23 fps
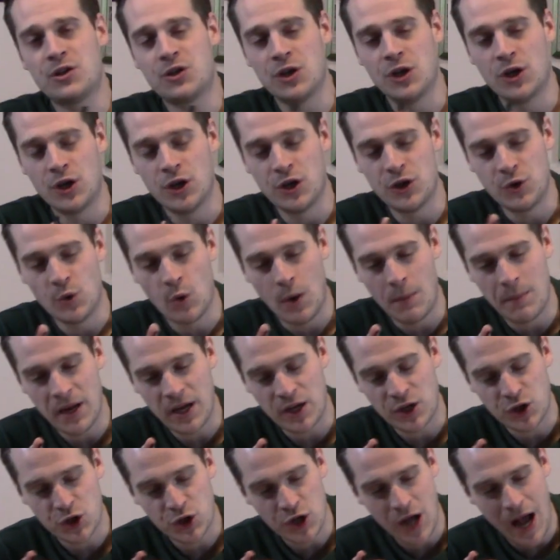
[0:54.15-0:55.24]
to do a
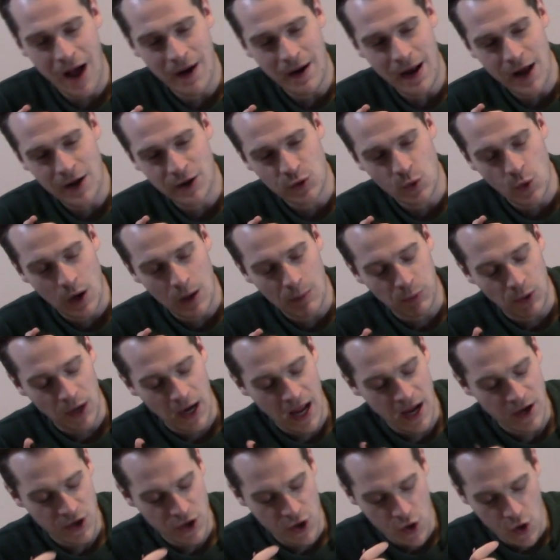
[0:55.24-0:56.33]
big shout out to our
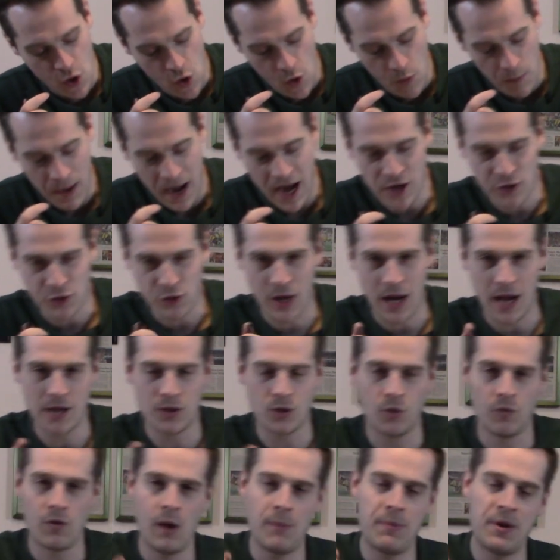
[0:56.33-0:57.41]
brand new Patreons
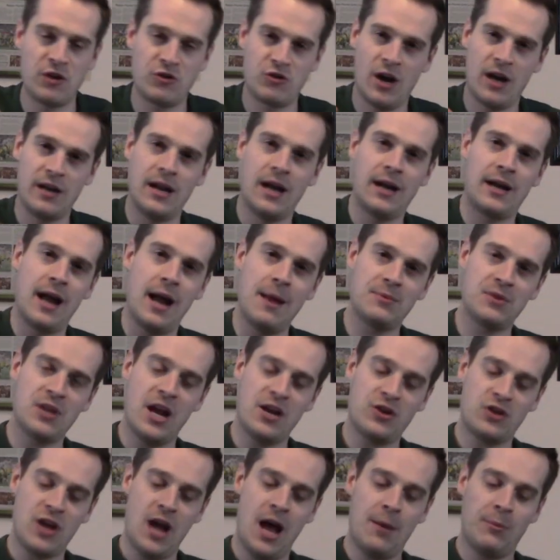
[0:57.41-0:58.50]
over at
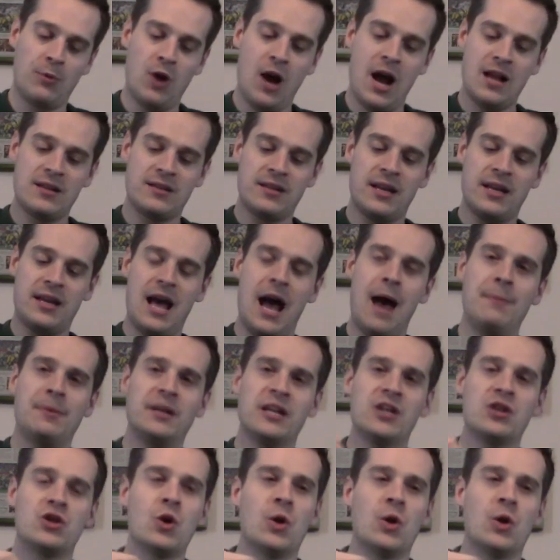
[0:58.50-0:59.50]
patreon.com/TomGrossiComedy.